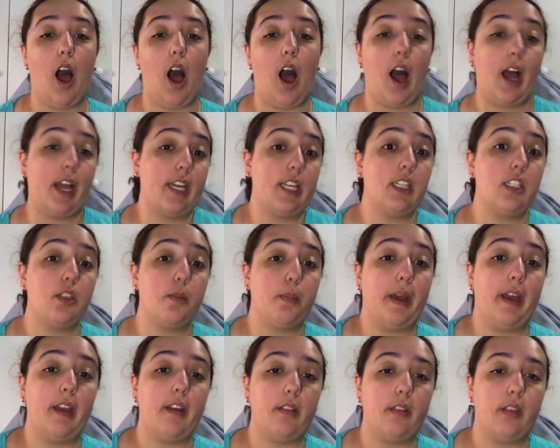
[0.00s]
I need to
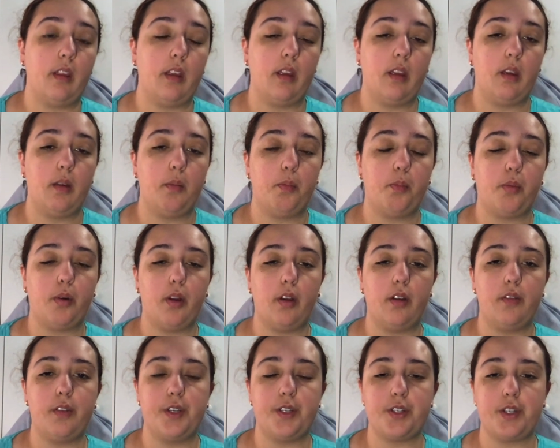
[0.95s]
pay the
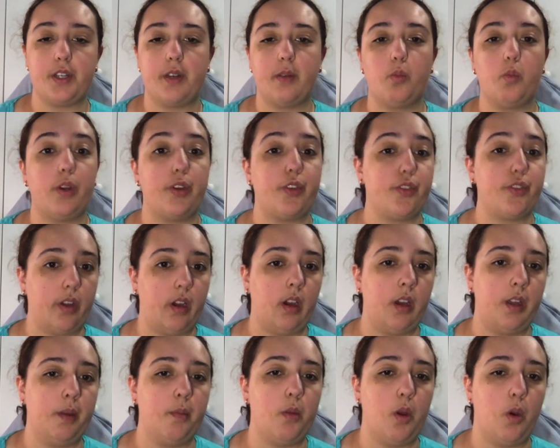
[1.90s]
Pro version, which
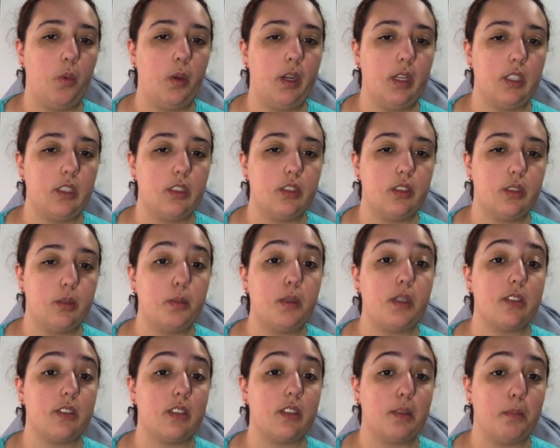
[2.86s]
I am not willing to do
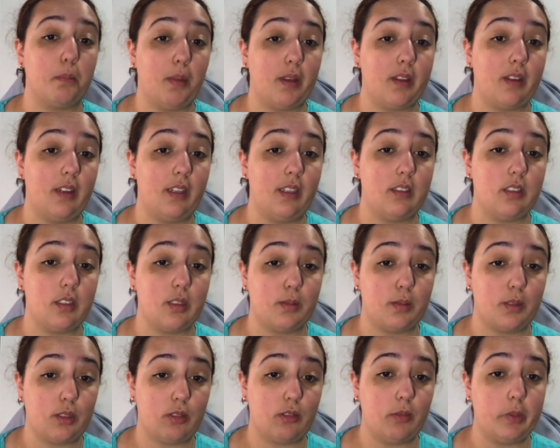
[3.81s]
because it's a monthly
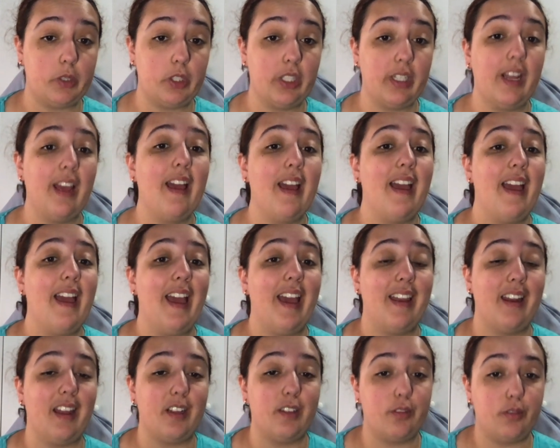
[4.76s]
subscription
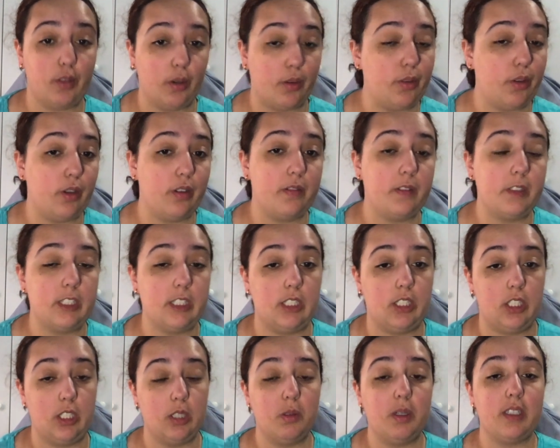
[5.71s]
and I don't know if it's
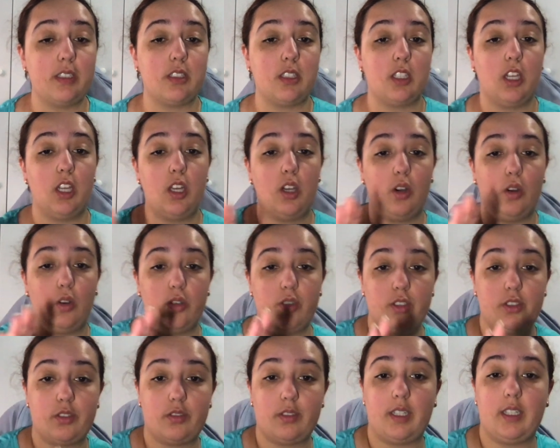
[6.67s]
in US or
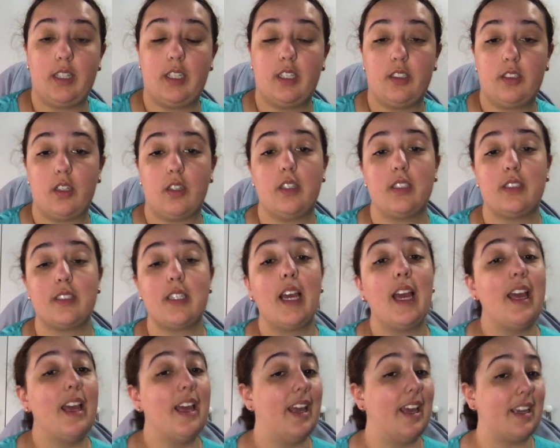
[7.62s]
Australian dollars.
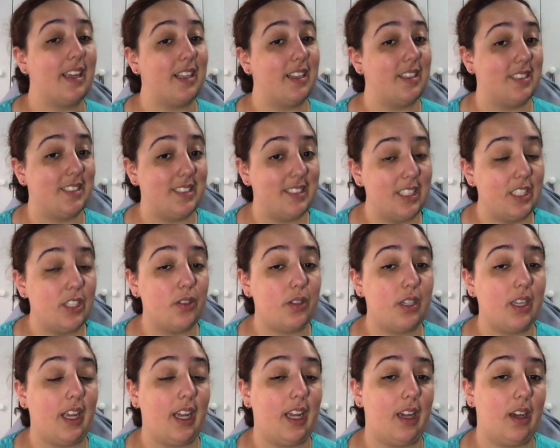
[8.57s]
And
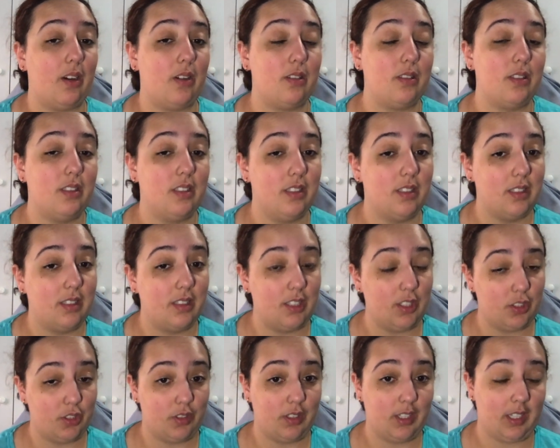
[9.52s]
considering how the
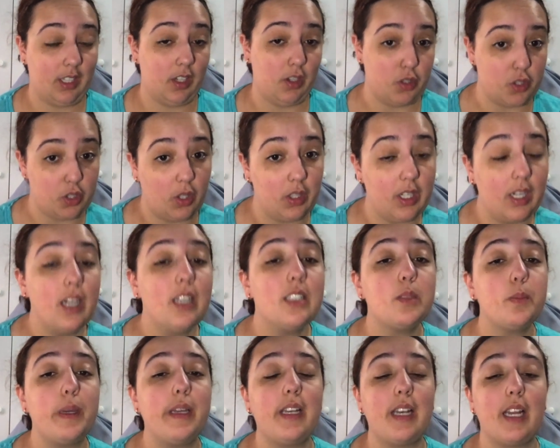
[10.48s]
Australian dollar has
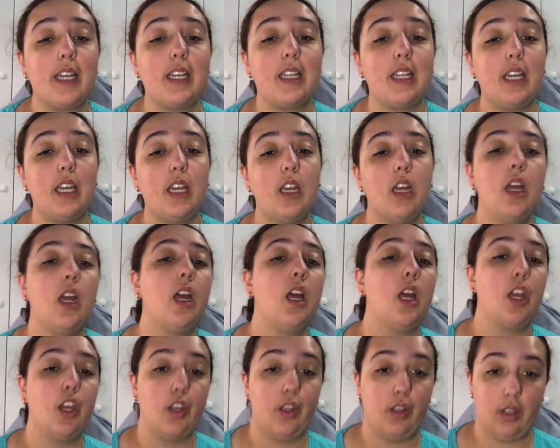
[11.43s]
been lately,
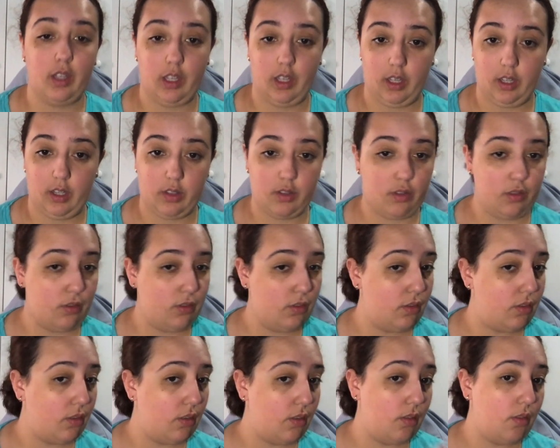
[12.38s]

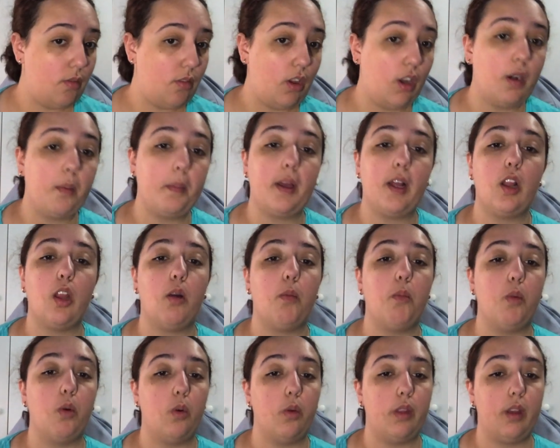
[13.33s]
it's going to be a lot
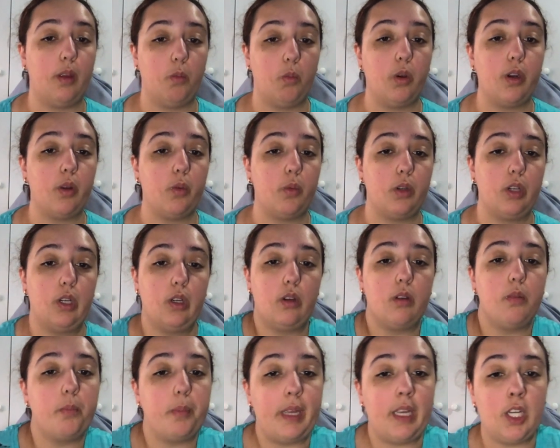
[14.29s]
more than what it would
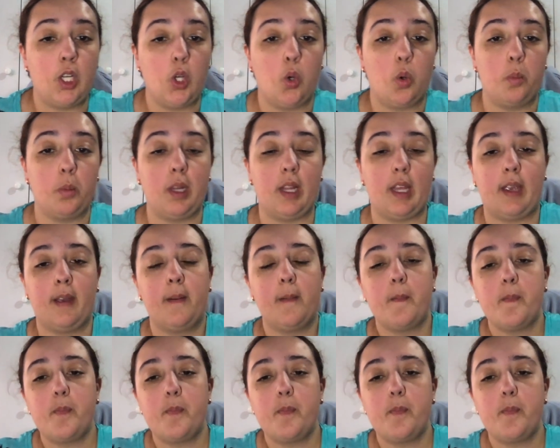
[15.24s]
be normally.